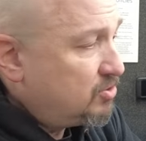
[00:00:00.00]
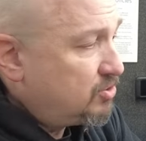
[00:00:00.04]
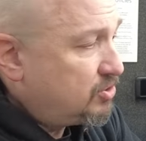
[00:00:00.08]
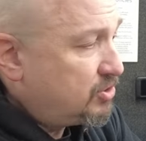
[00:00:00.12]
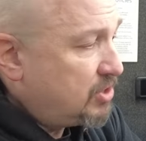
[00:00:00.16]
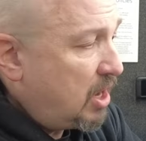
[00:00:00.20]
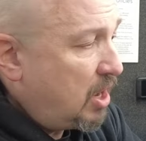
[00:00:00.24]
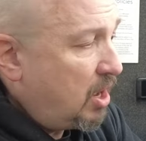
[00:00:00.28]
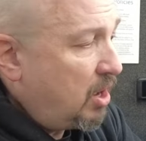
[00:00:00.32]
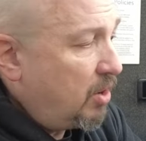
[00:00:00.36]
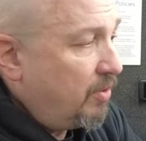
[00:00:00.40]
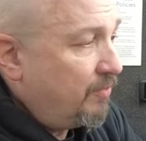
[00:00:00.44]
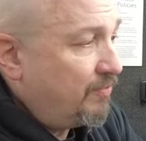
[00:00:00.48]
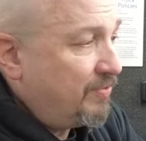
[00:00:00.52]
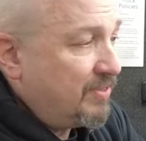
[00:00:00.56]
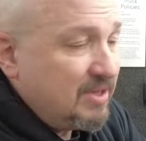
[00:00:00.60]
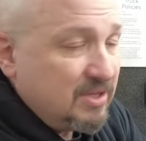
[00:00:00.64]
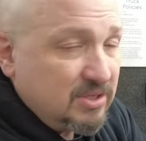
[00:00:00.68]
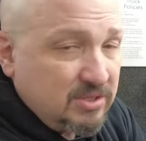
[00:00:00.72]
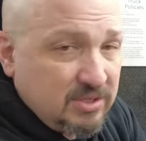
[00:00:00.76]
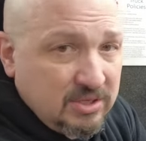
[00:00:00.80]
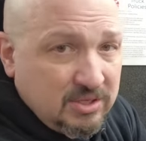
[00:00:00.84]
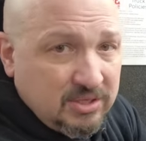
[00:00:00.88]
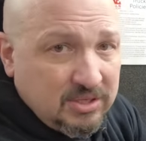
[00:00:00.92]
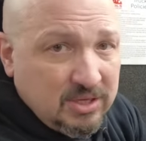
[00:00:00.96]
So if
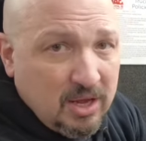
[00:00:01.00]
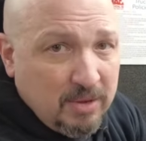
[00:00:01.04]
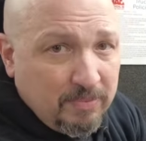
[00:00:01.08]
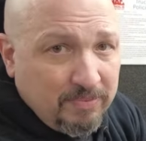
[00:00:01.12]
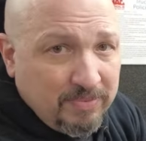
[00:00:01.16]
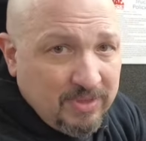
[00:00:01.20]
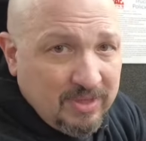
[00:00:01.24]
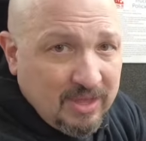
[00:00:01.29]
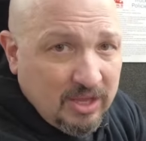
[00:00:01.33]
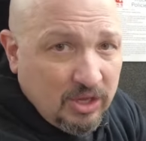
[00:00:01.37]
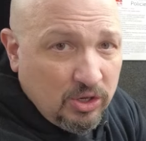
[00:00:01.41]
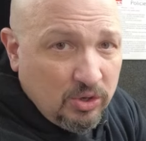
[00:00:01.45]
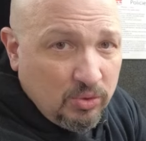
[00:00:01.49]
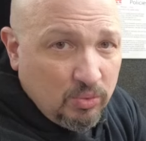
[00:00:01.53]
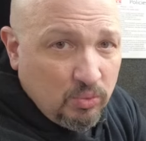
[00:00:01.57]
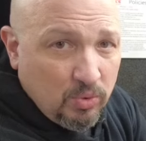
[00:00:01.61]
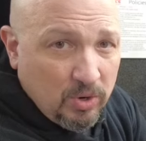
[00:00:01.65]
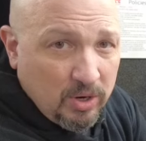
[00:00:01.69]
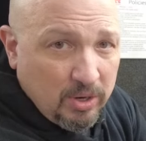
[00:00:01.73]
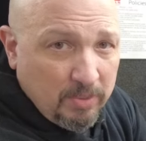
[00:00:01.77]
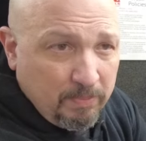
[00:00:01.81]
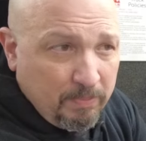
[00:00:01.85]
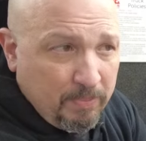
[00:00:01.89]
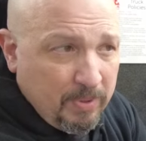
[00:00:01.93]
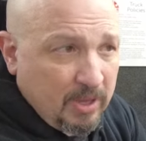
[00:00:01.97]
this is something that you
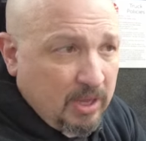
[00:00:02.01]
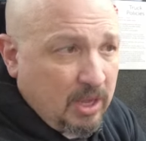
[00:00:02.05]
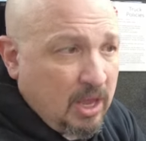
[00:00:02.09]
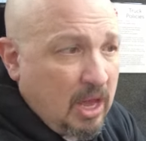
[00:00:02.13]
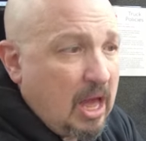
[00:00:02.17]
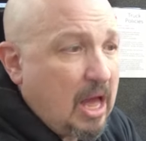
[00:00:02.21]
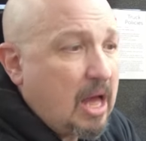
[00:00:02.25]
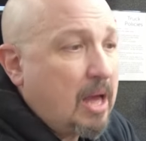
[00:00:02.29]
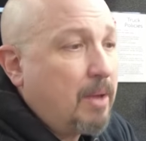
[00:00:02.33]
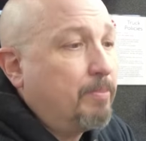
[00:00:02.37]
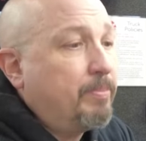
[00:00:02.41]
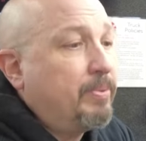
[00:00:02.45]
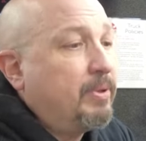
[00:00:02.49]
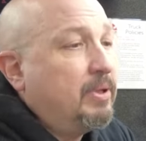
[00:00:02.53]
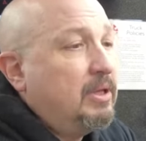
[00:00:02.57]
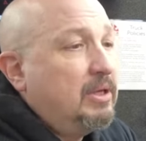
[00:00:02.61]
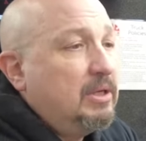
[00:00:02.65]
want to pick up,